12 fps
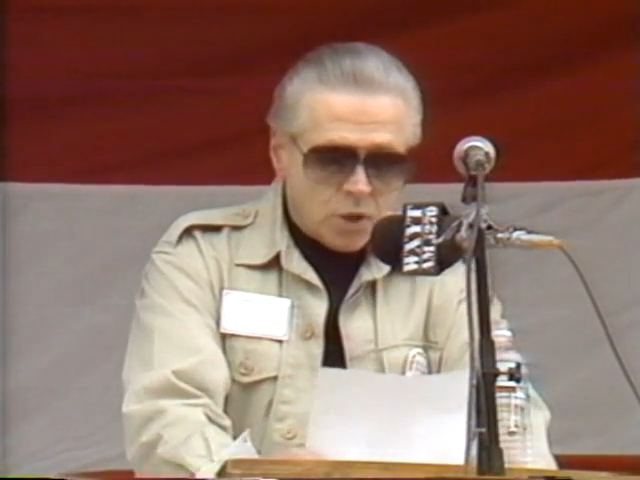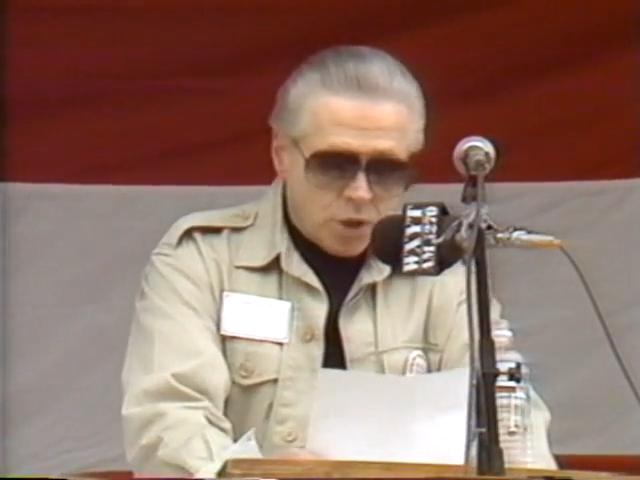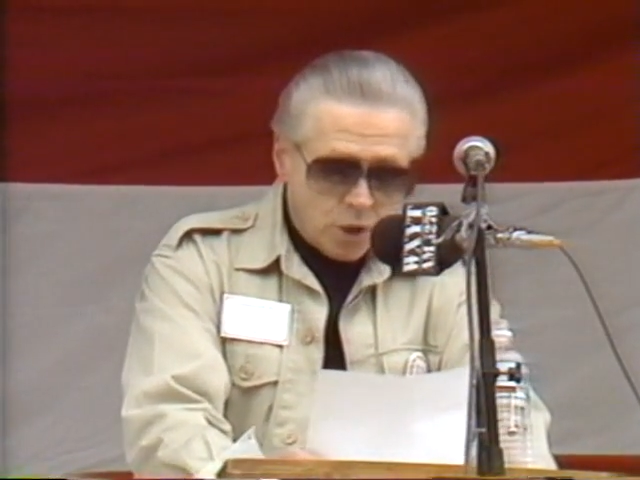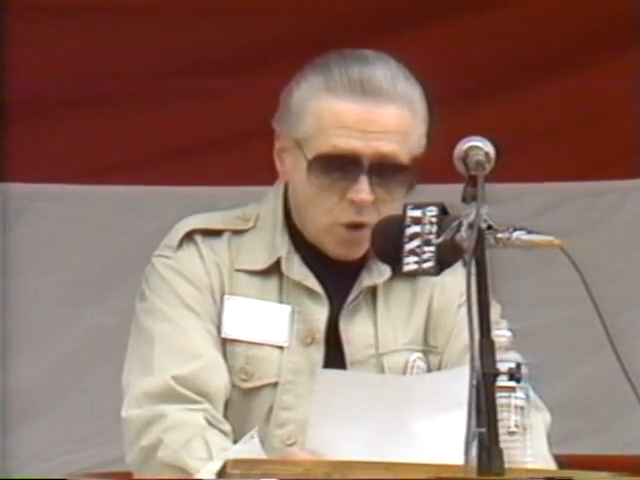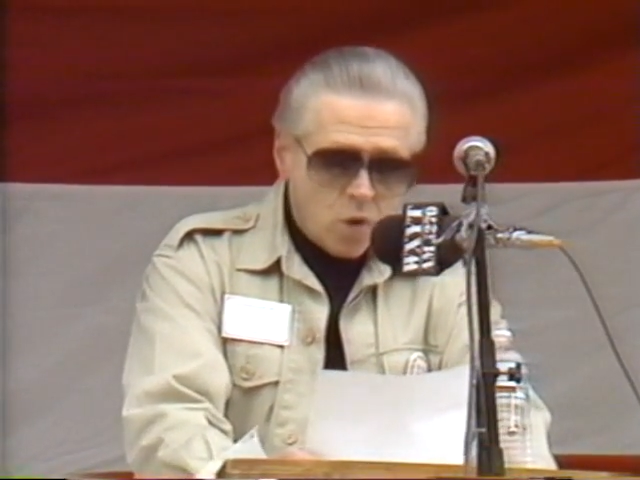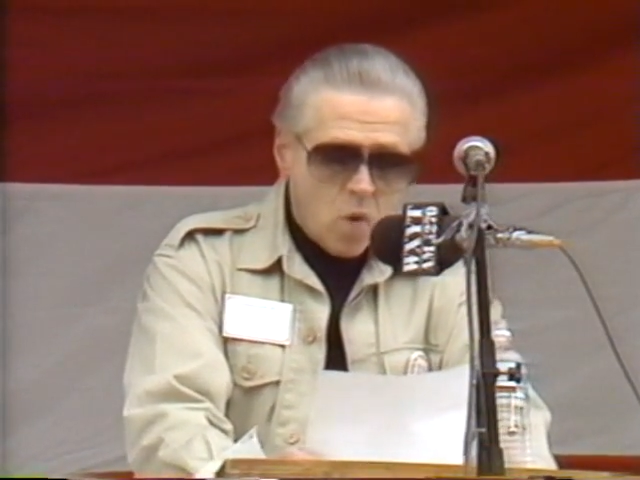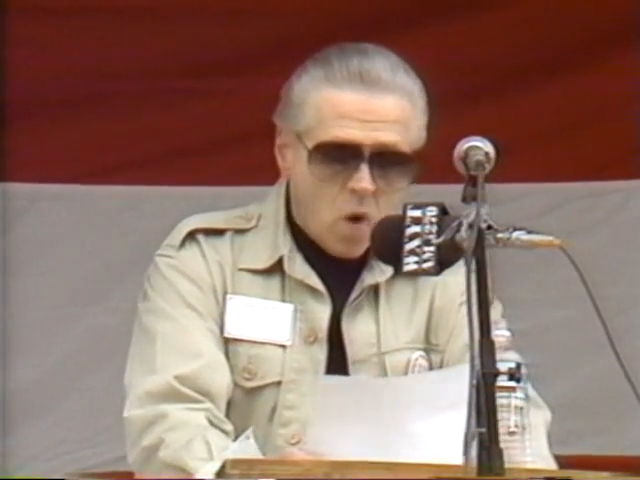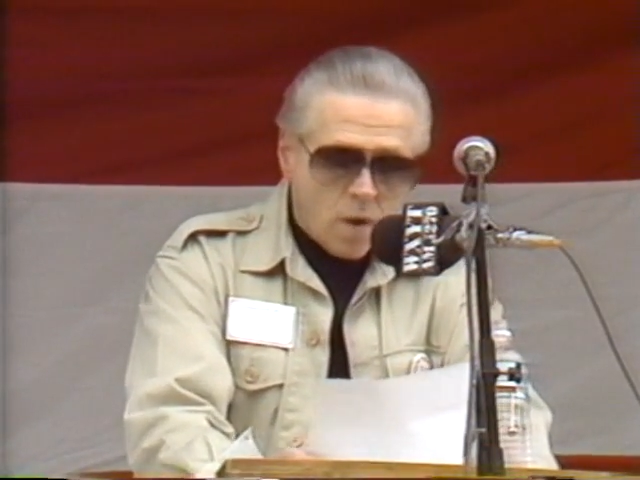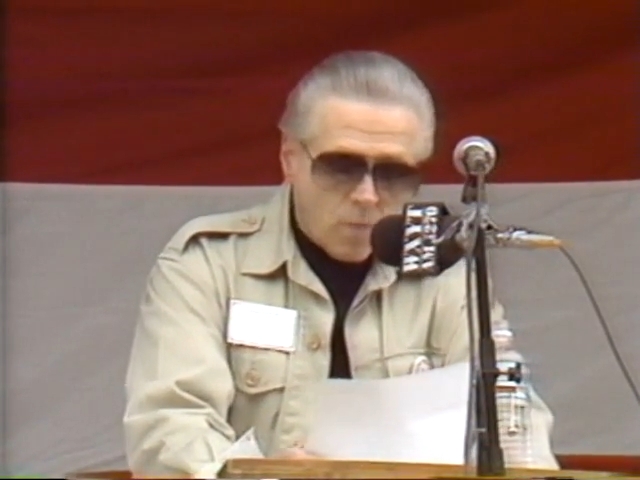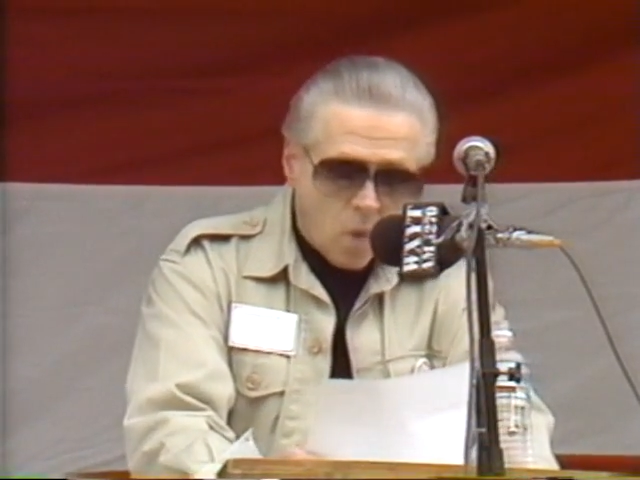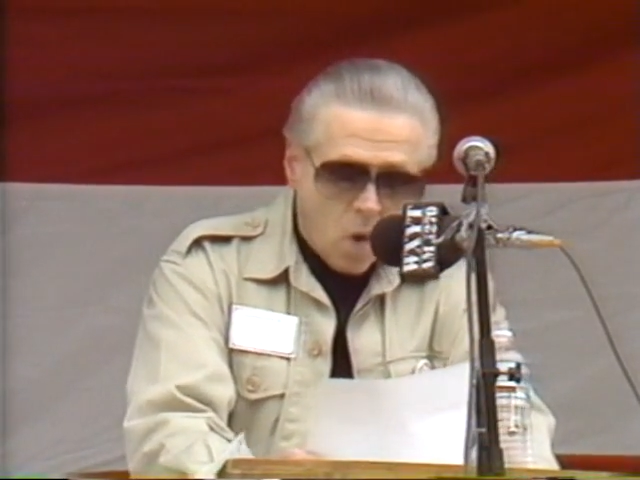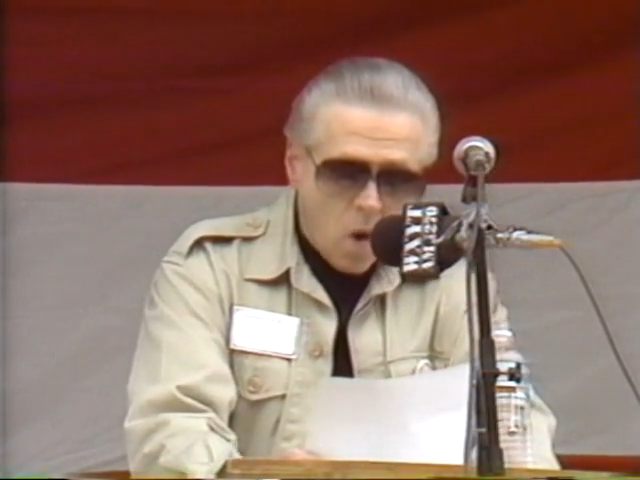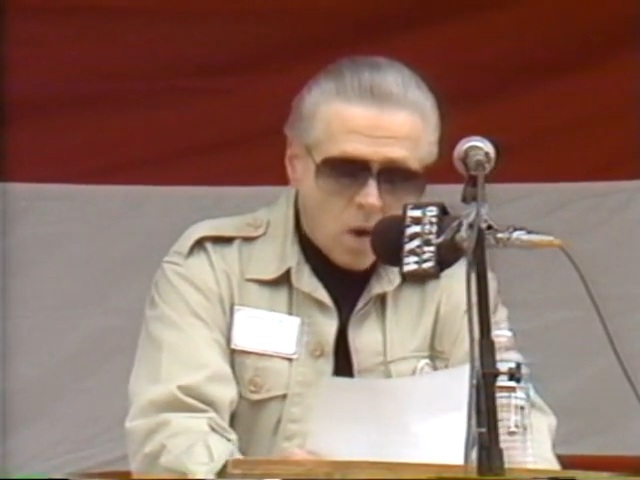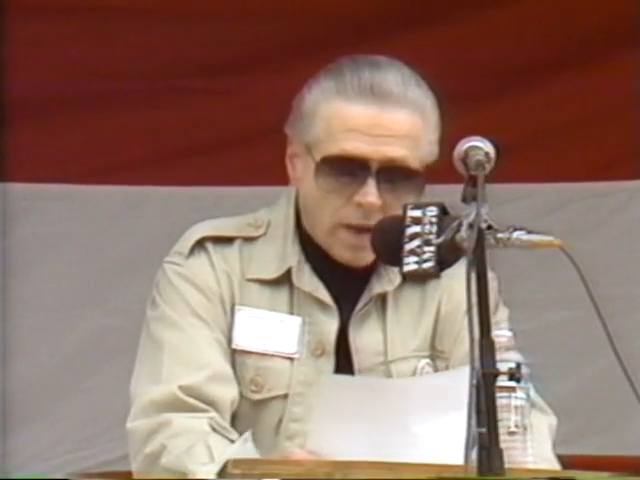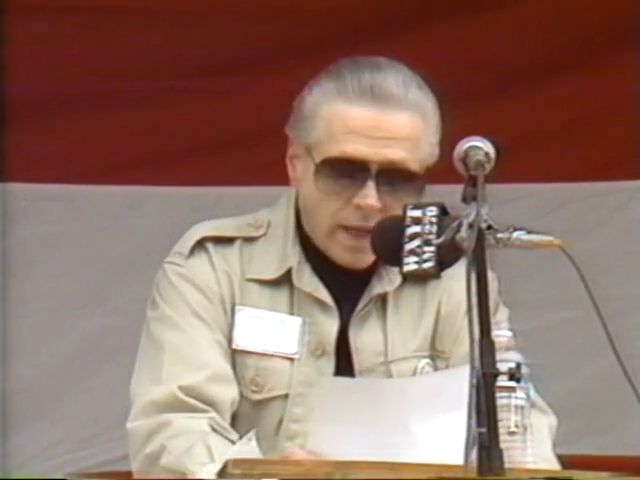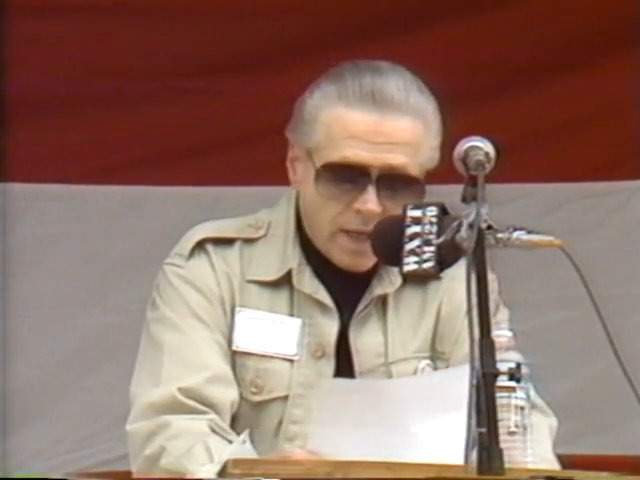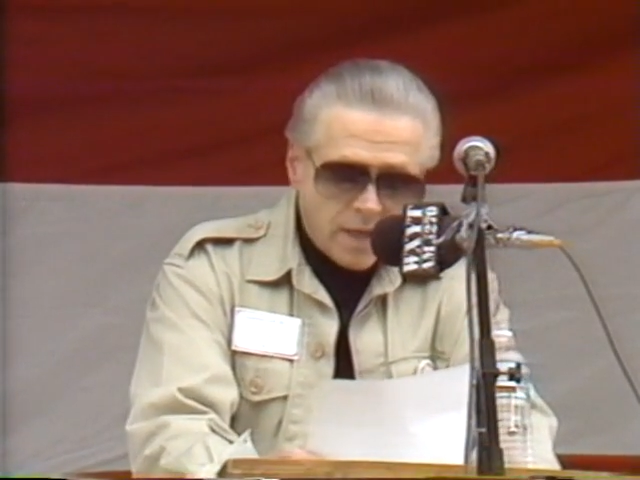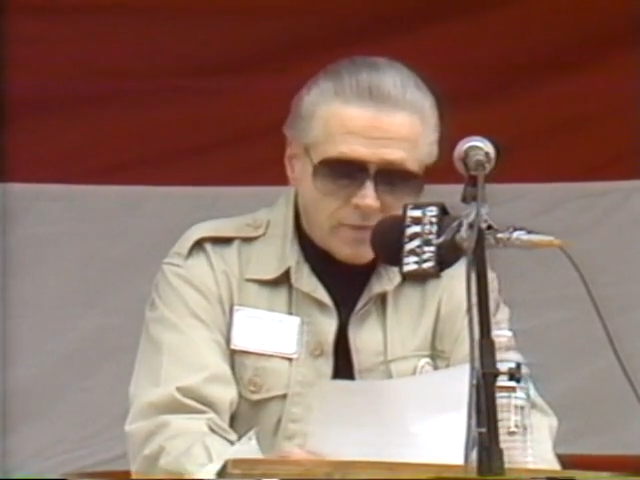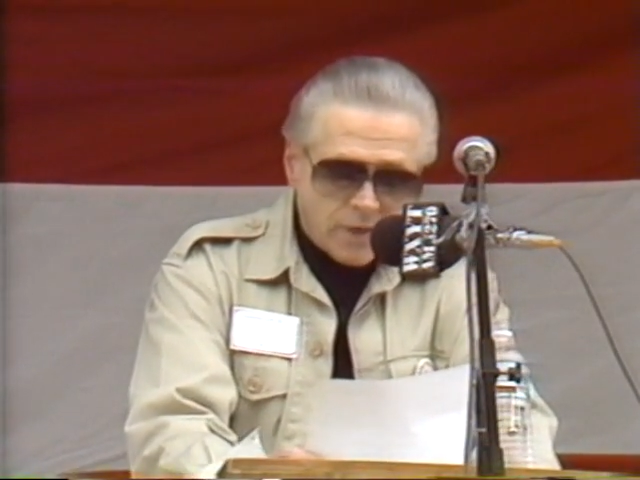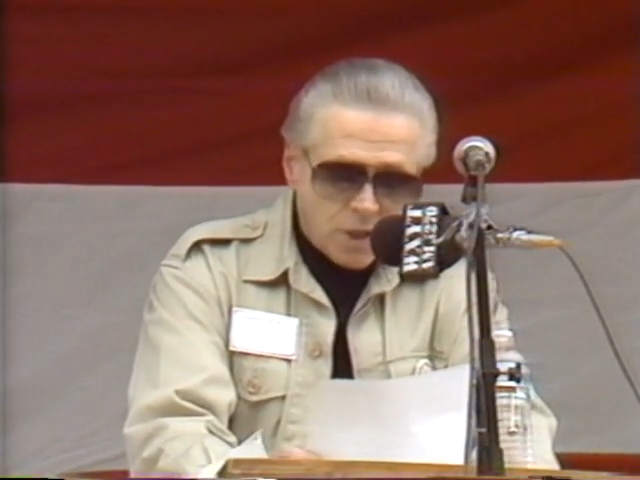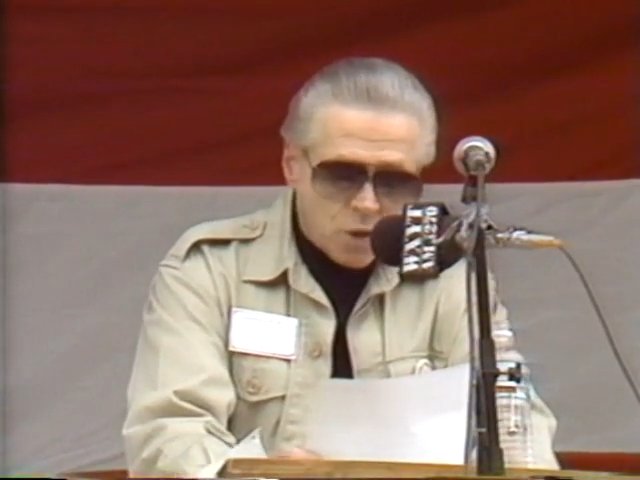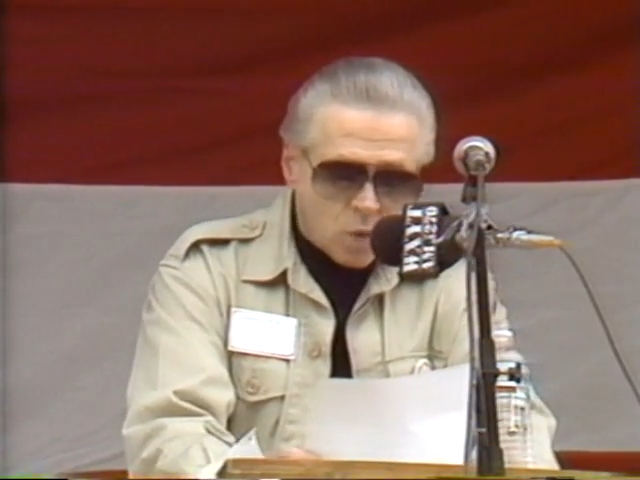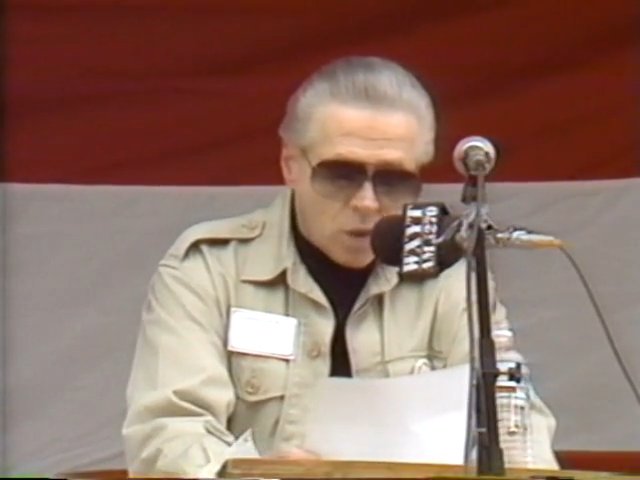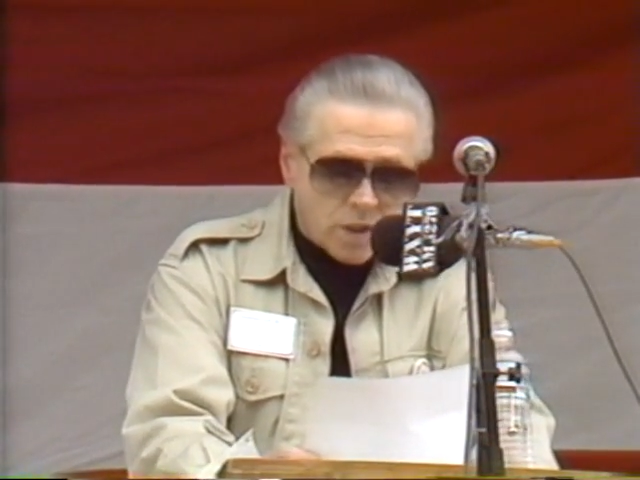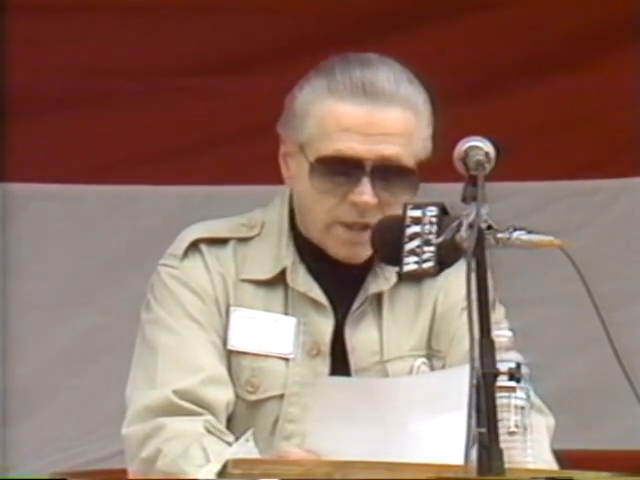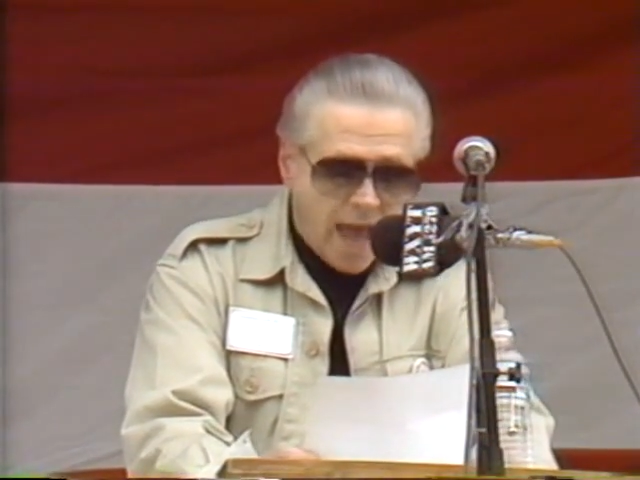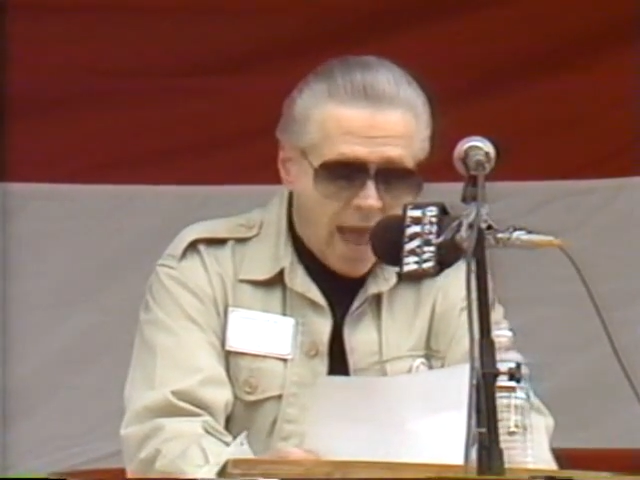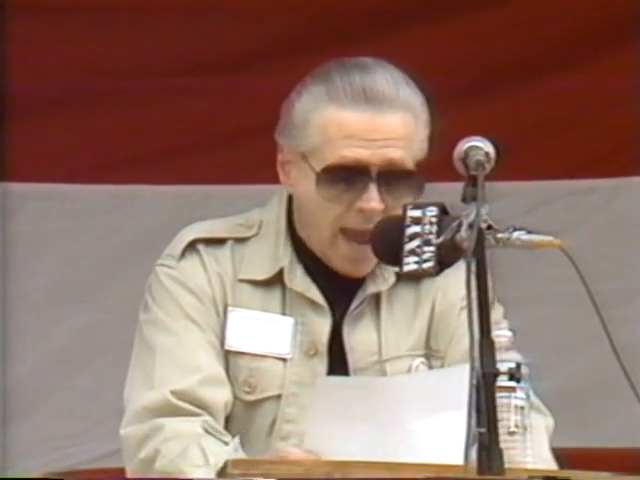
two or more individuals